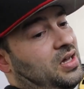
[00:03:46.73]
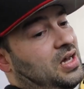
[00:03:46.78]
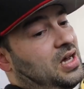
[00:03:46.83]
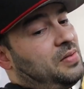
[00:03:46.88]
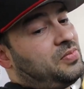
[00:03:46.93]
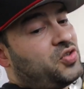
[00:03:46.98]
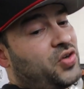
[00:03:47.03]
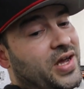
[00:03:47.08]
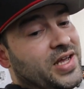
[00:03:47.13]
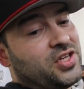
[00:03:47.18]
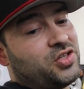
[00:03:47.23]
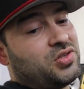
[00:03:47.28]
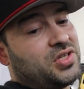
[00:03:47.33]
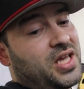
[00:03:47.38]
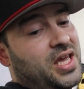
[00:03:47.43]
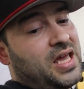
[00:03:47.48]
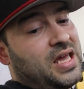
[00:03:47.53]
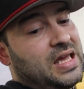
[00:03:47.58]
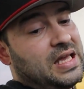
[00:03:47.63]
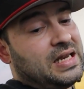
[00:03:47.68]
I'm trying to
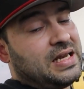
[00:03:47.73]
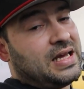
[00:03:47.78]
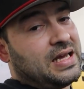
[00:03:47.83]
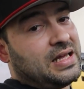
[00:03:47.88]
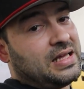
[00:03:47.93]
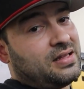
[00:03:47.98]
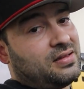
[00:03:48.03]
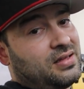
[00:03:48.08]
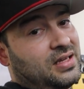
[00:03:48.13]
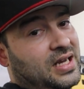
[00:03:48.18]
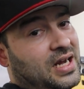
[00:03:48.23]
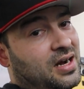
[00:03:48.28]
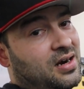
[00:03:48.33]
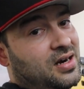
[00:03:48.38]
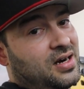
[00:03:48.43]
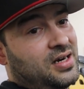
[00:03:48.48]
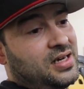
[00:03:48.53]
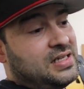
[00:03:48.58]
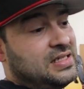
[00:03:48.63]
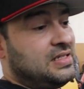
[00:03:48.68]
say that the
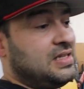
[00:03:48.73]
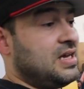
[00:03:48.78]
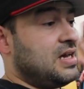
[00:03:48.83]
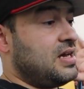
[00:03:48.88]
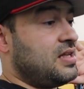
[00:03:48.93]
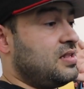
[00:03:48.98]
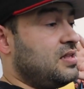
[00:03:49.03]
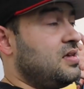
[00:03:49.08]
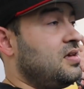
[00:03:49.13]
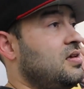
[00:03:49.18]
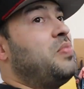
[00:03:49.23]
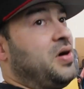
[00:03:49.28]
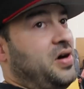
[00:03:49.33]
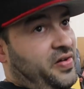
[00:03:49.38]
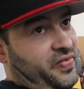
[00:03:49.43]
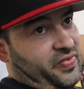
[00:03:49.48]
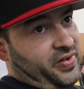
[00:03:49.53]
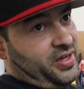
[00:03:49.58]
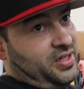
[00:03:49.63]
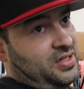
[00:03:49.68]
car is not
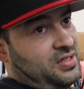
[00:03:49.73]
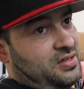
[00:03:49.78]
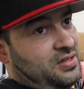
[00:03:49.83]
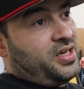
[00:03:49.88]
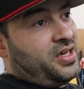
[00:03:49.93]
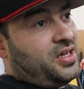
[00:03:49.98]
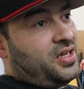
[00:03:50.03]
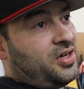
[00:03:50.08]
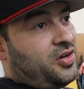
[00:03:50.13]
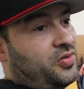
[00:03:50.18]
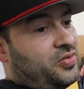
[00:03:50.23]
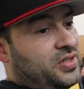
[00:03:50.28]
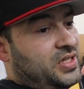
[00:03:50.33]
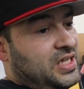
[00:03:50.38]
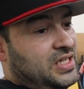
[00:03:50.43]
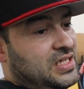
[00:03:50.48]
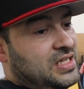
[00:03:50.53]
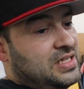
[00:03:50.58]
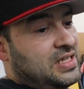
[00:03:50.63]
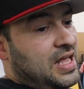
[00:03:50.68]
perfect.
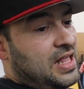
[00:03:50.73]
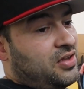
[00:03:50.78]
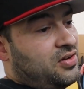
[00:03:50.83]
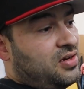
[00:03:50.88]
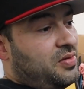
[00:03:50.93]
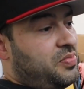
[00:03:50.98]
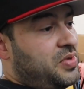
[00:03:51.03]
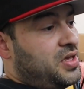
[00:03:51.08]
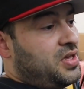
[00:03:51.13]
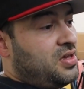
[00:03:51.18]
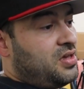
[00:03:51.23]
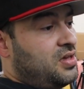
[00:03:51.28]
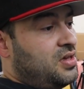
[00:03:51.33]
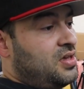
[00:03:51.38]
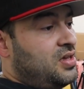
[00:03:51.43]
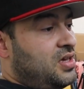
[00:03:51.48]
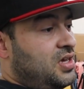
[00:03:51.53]
This is not gonna be,